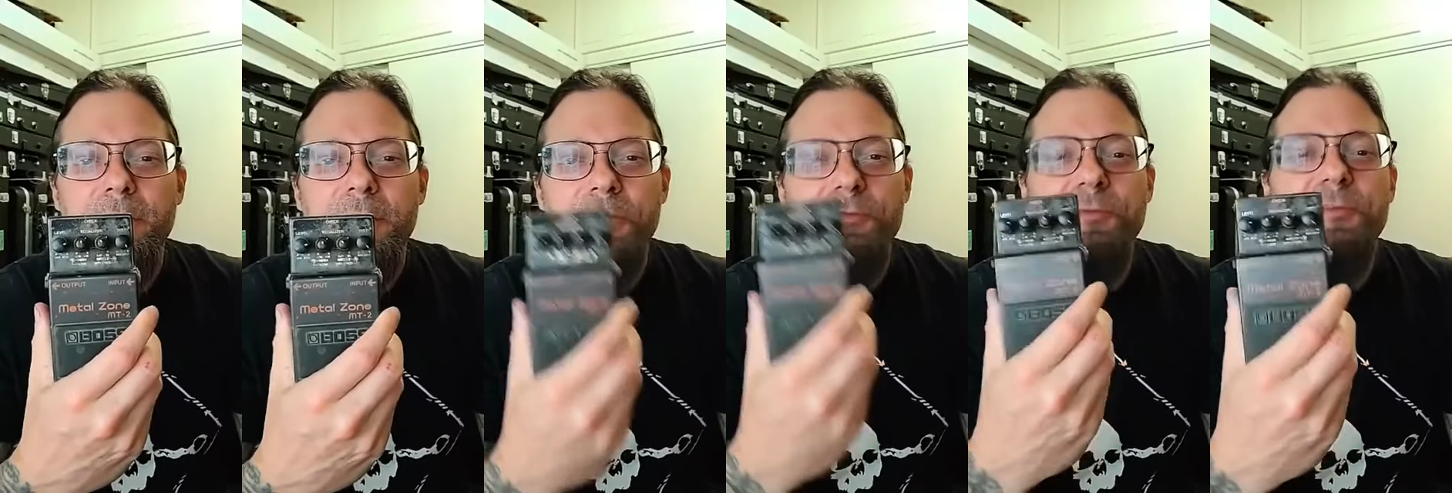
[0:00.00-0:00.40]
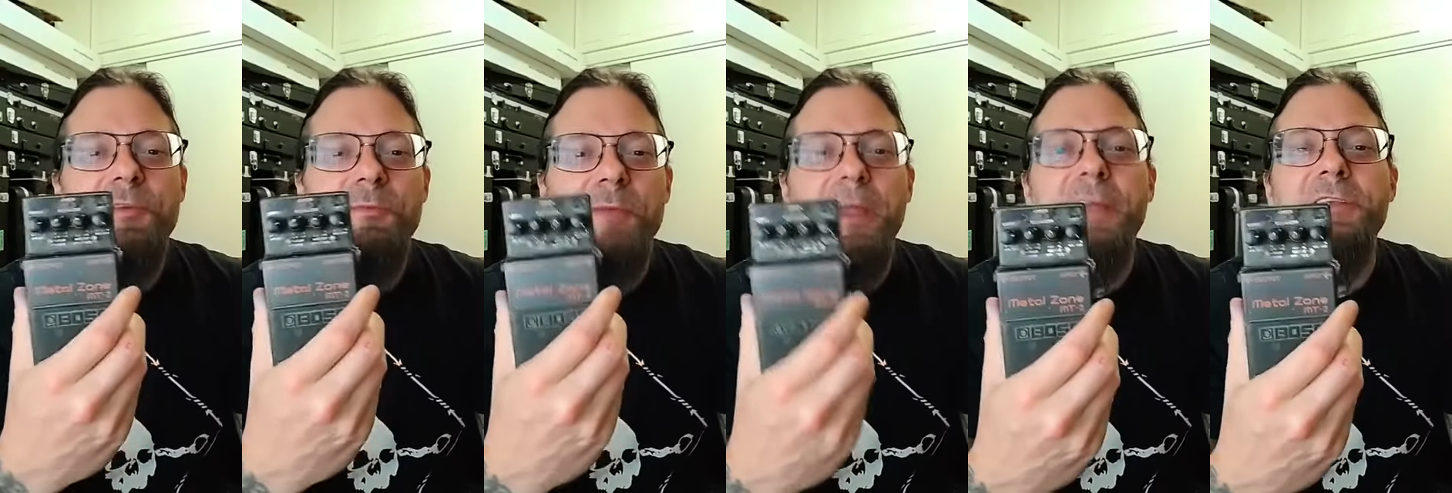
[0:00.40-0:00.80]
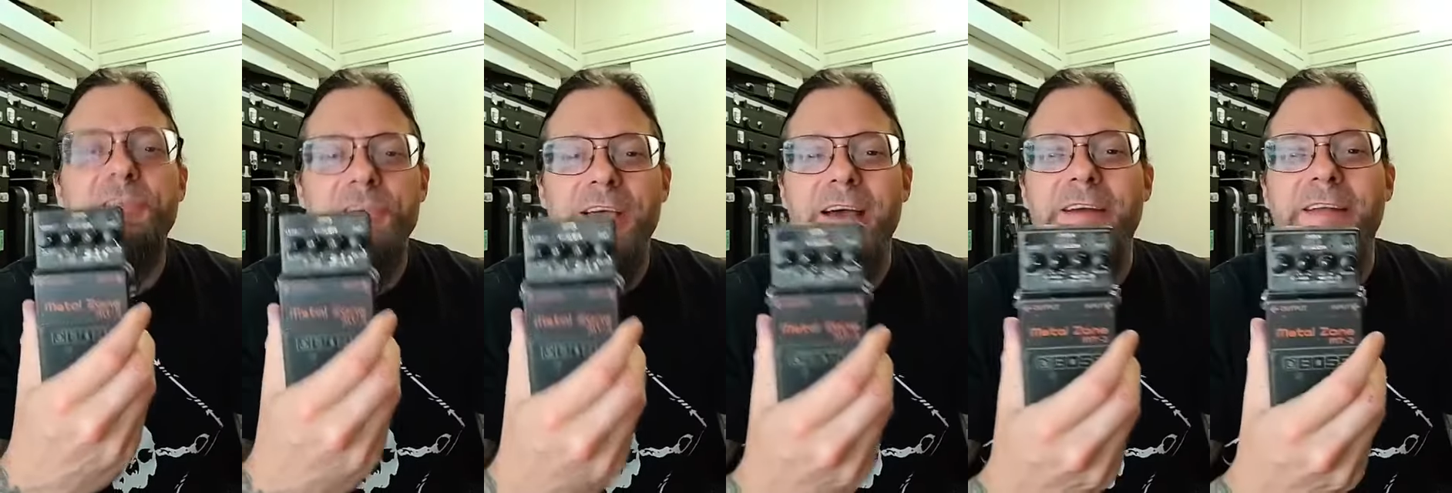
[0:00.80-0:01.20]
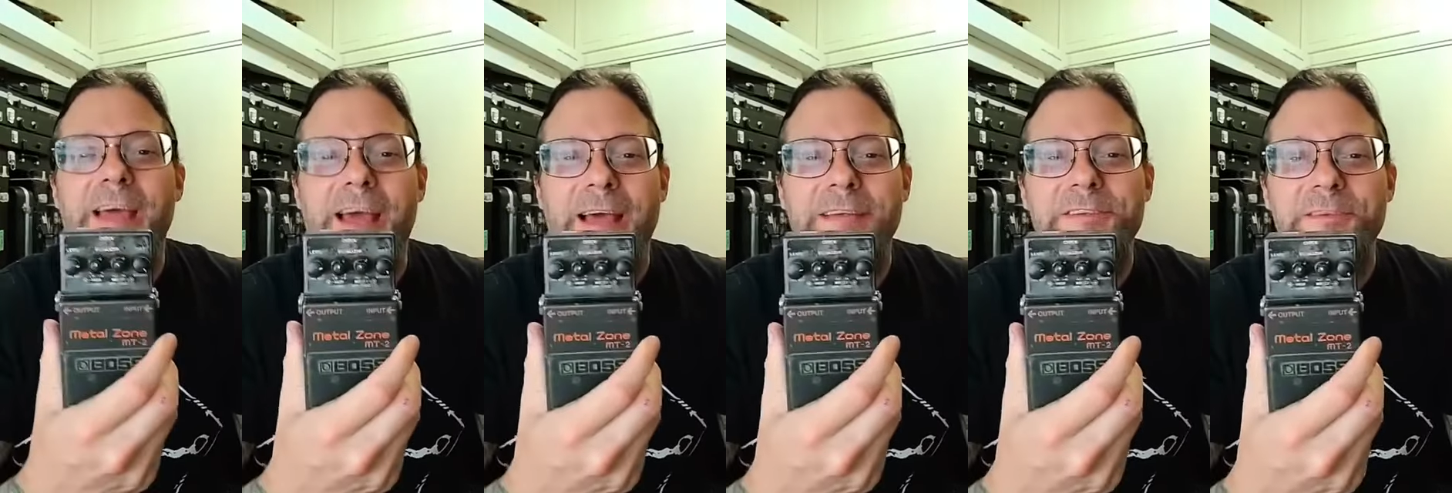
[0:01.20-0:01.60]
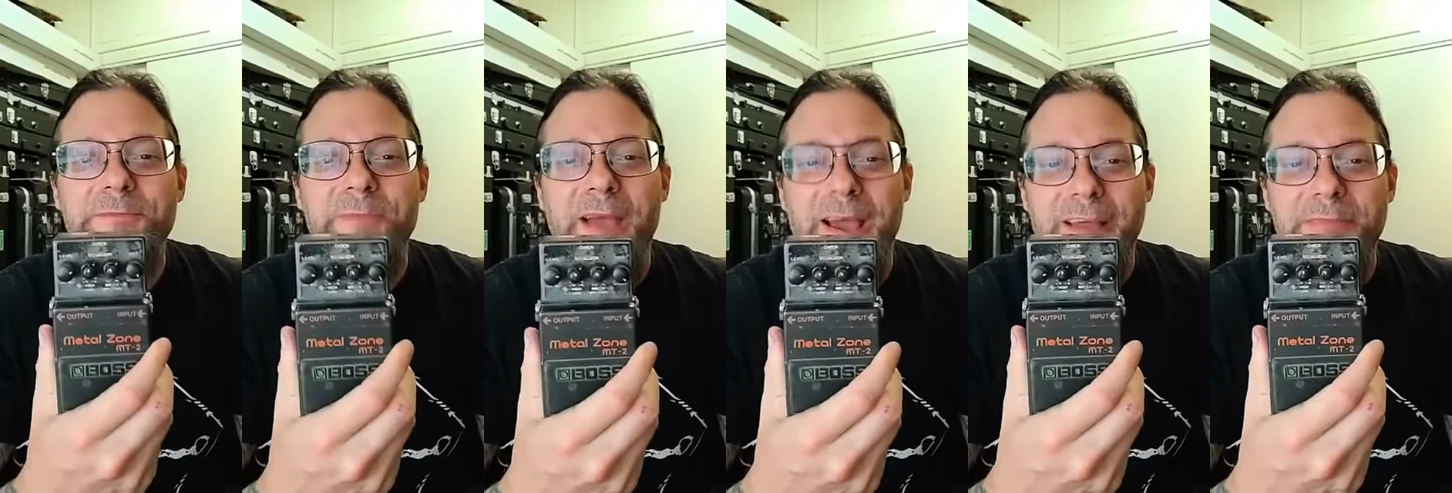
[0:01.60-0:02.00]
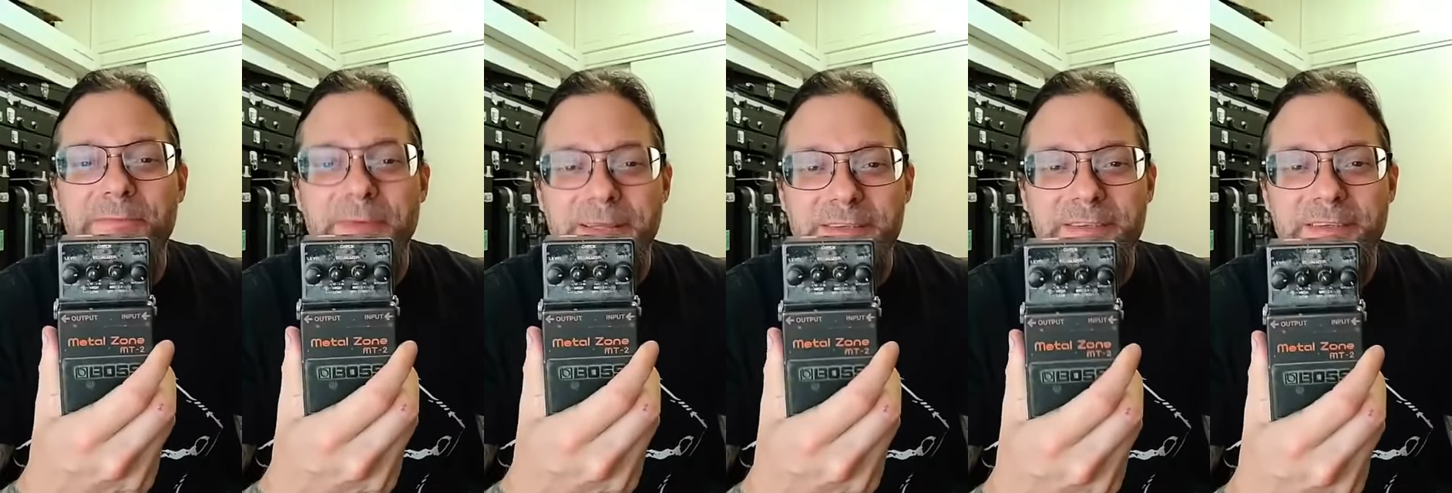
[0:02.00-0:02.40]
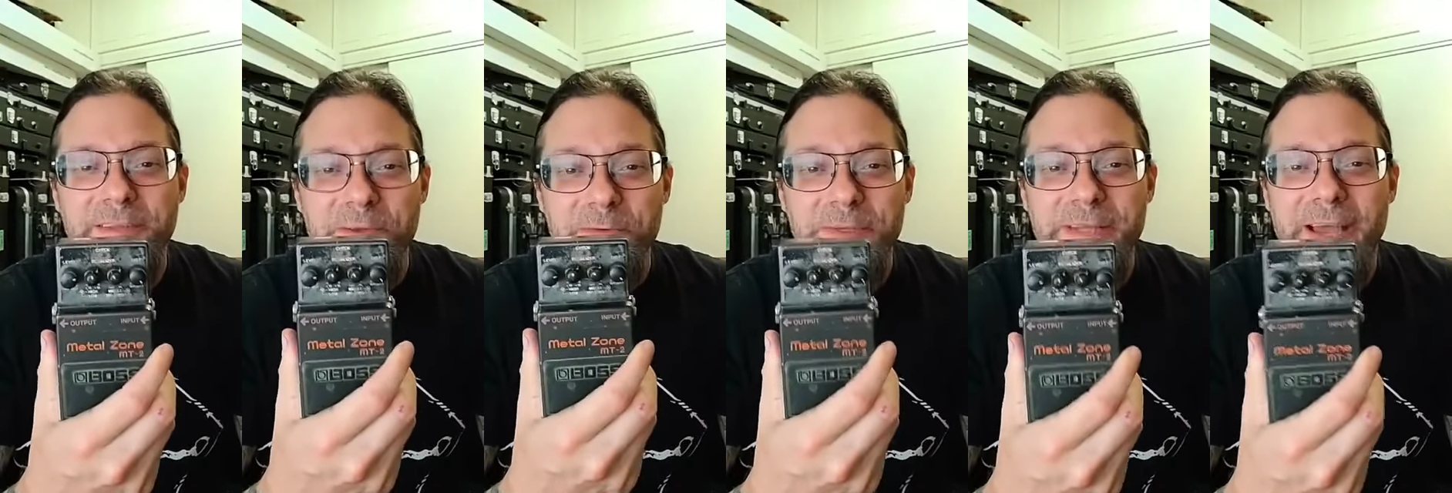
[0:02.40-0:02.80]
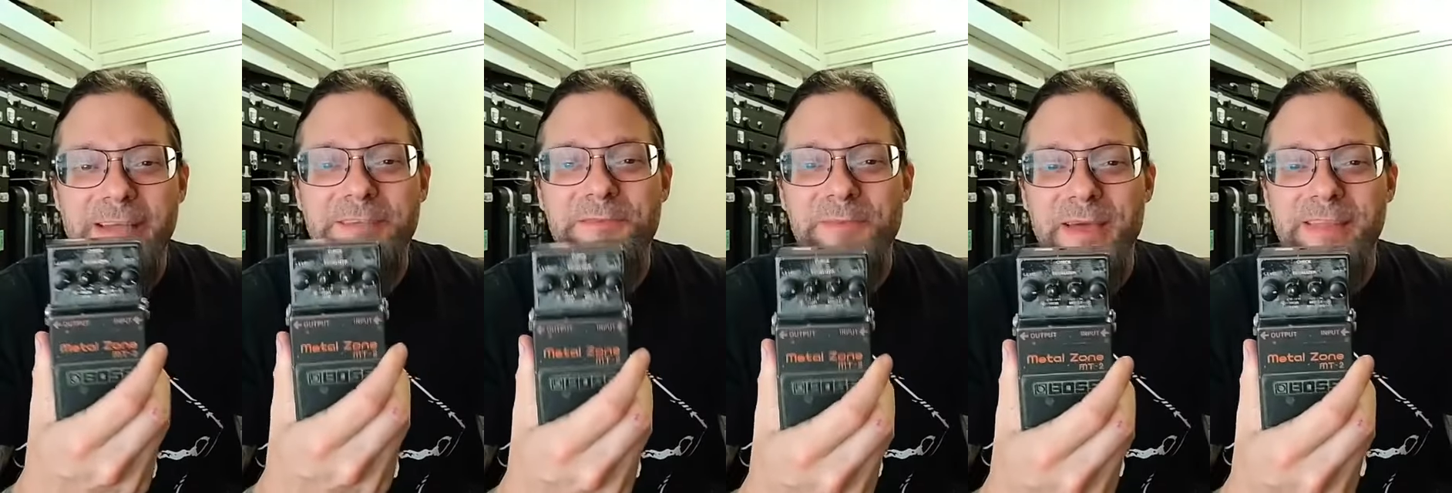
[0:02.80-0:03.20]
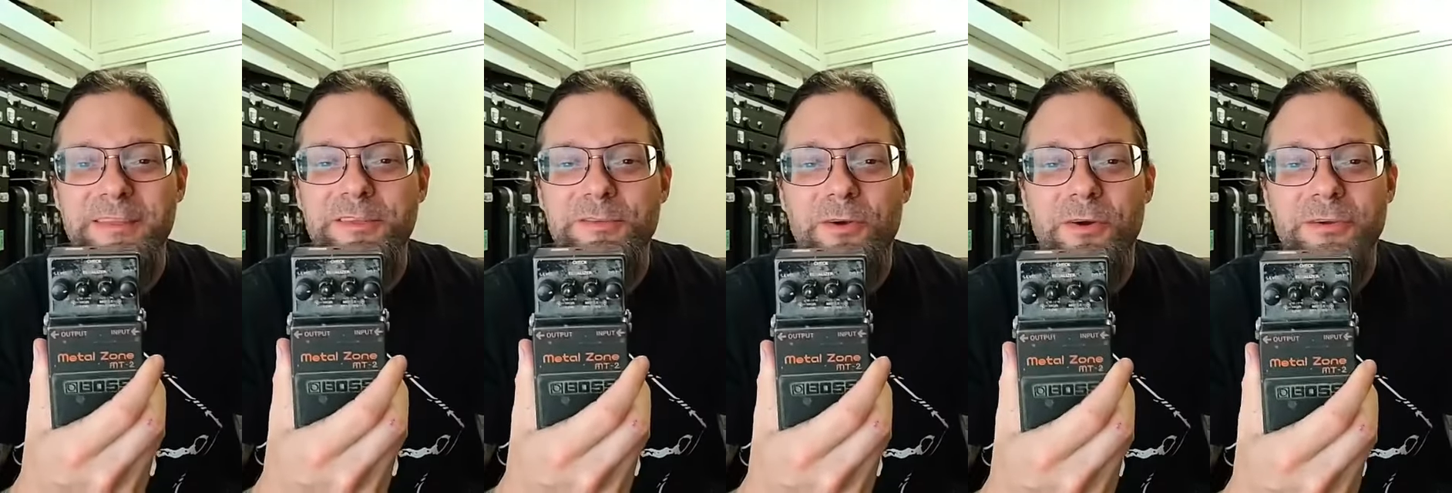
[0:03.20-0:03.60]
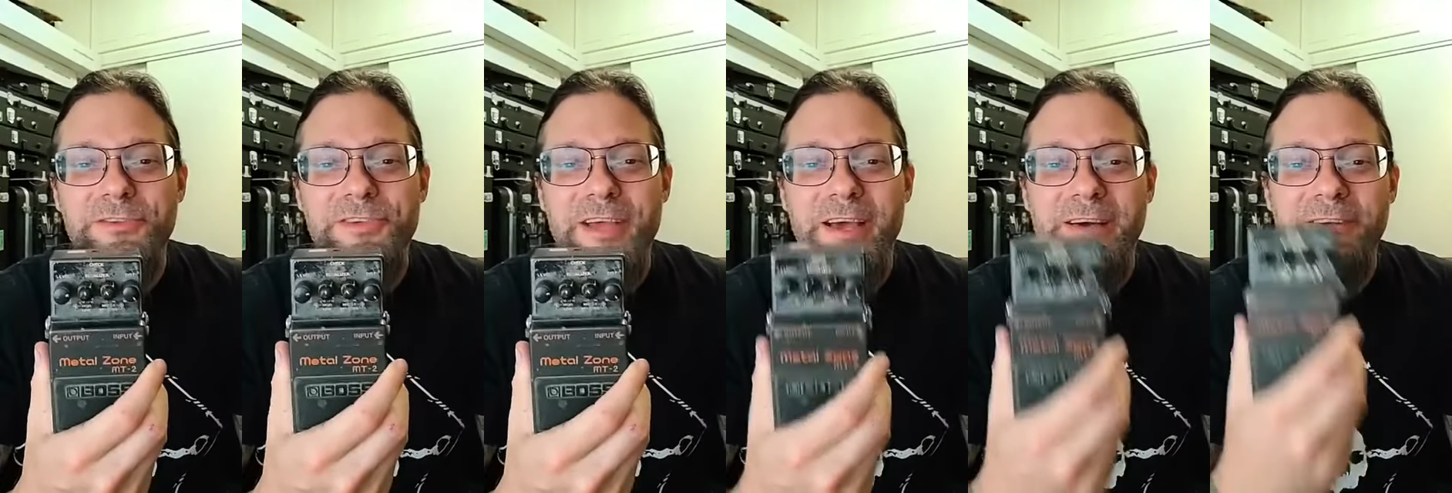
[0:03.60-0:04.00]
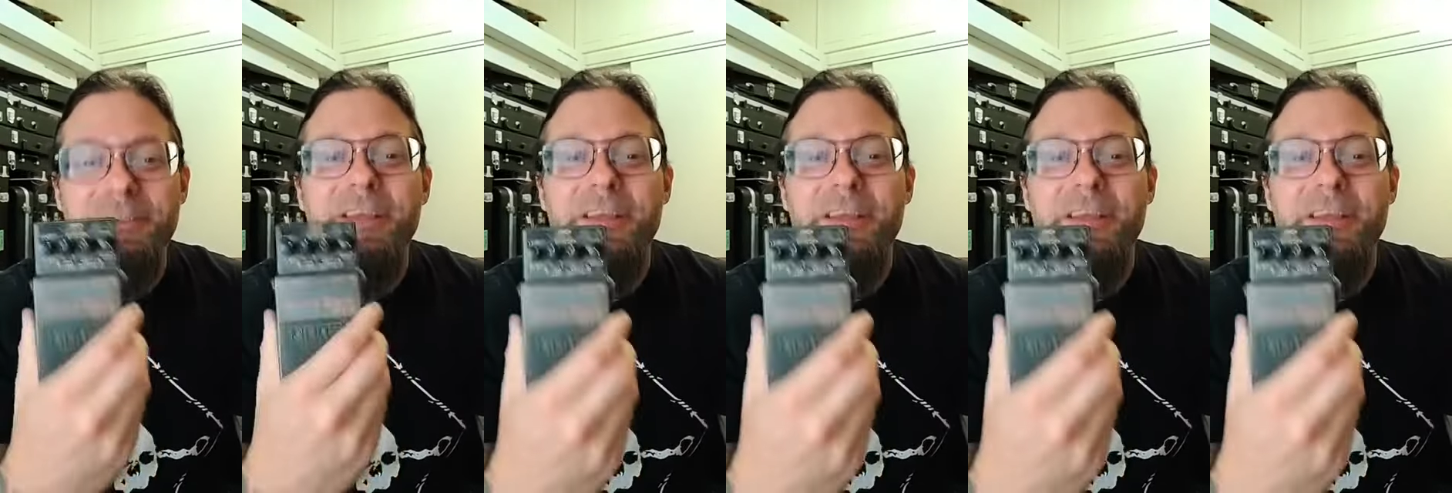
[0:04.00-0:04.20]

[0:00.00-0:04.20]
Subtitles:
the main sound of Acid Bath, basically. You want the Acid Bath guitar sound?